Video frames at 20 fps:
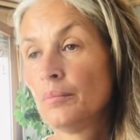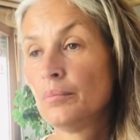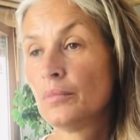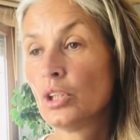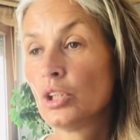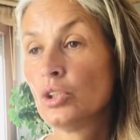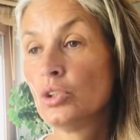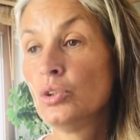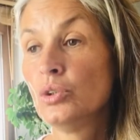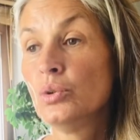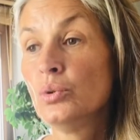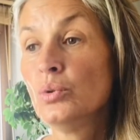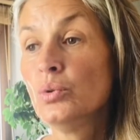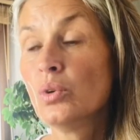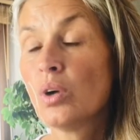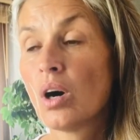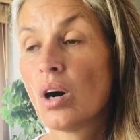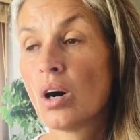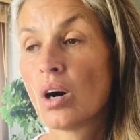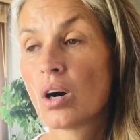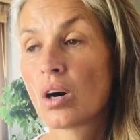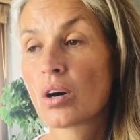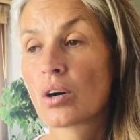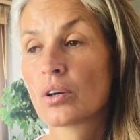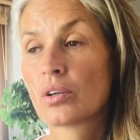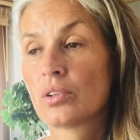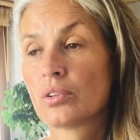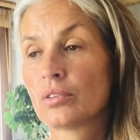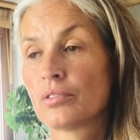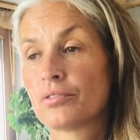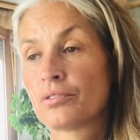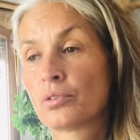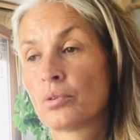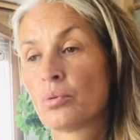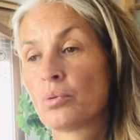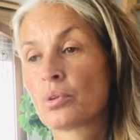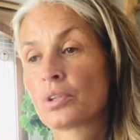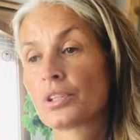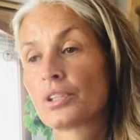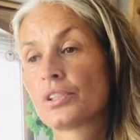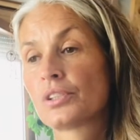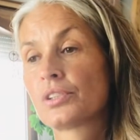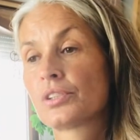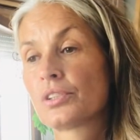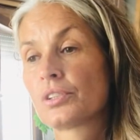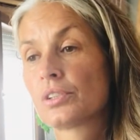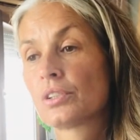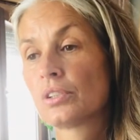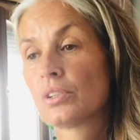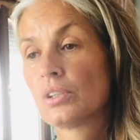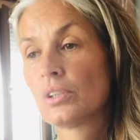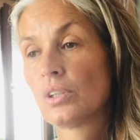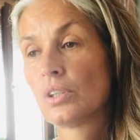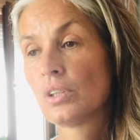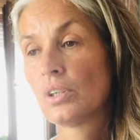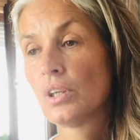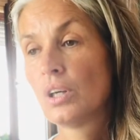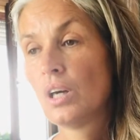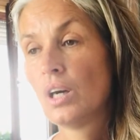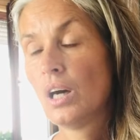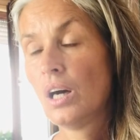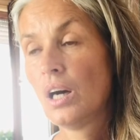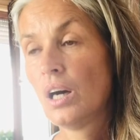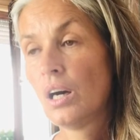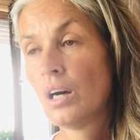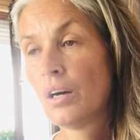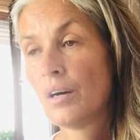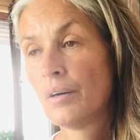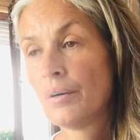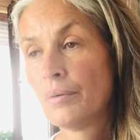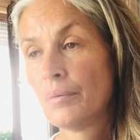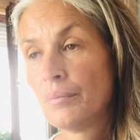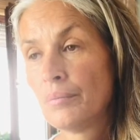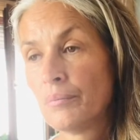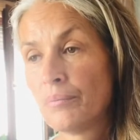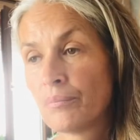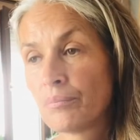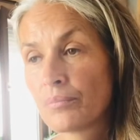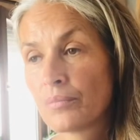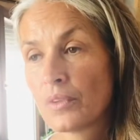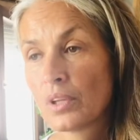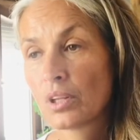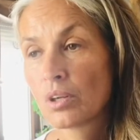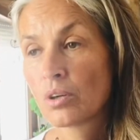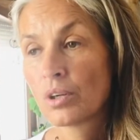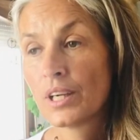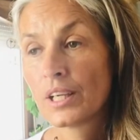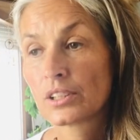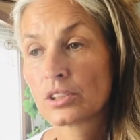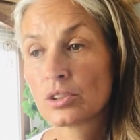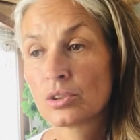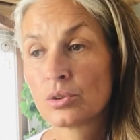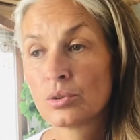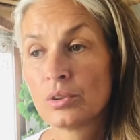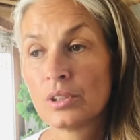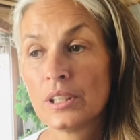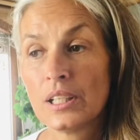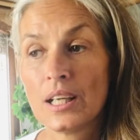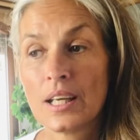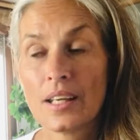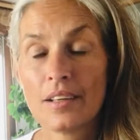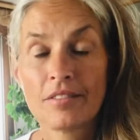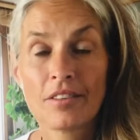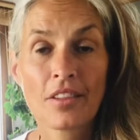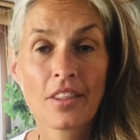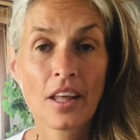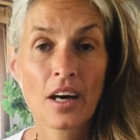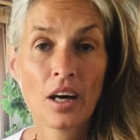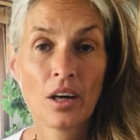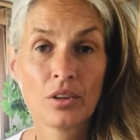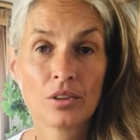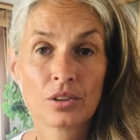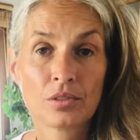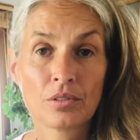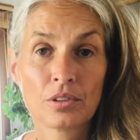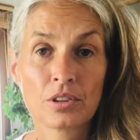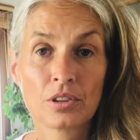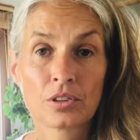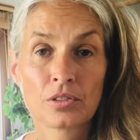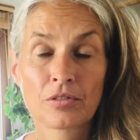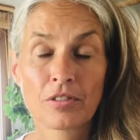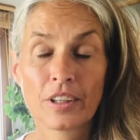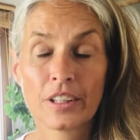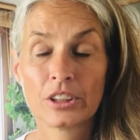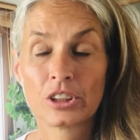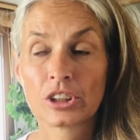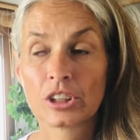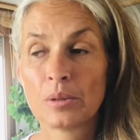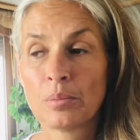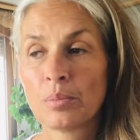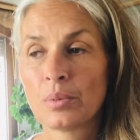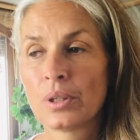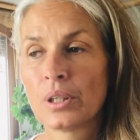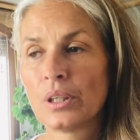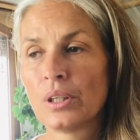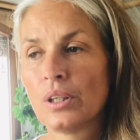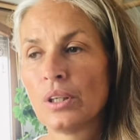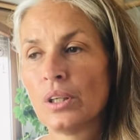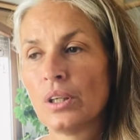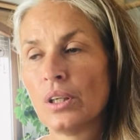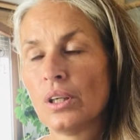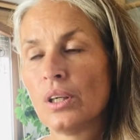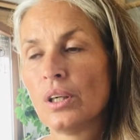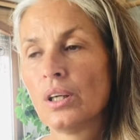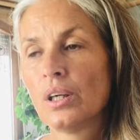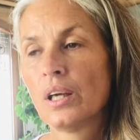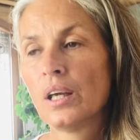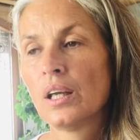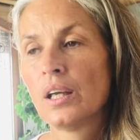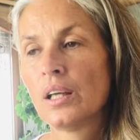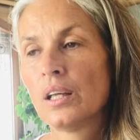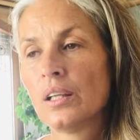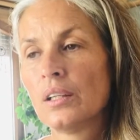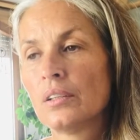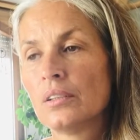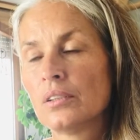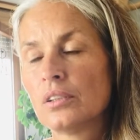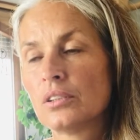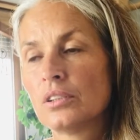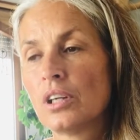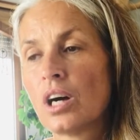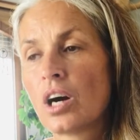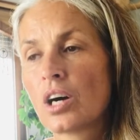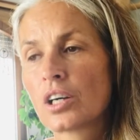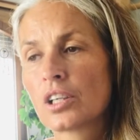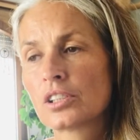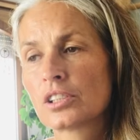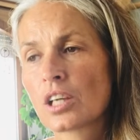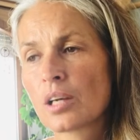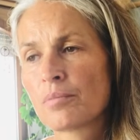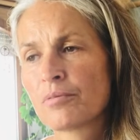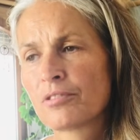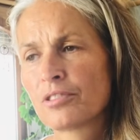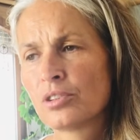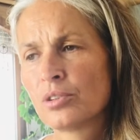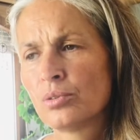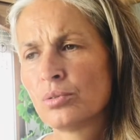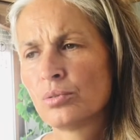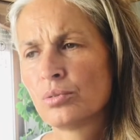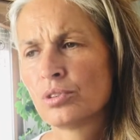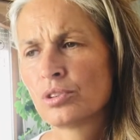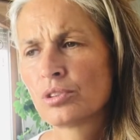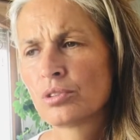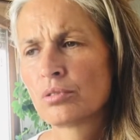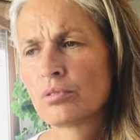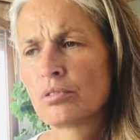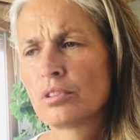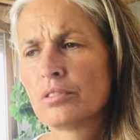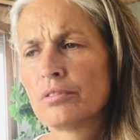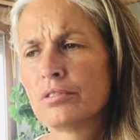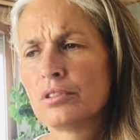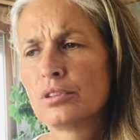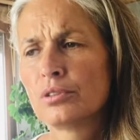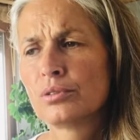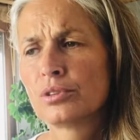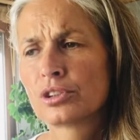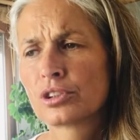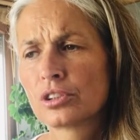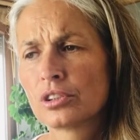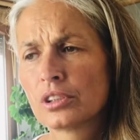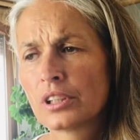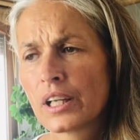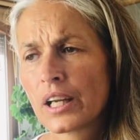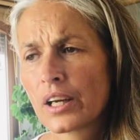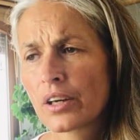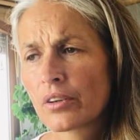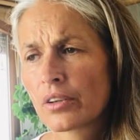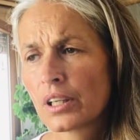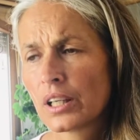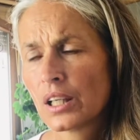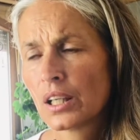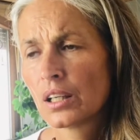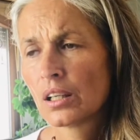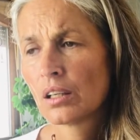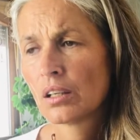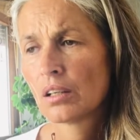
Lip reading: You are, of course, connected to the 11th house, which is friendship. And the archetype for you is a revolutionary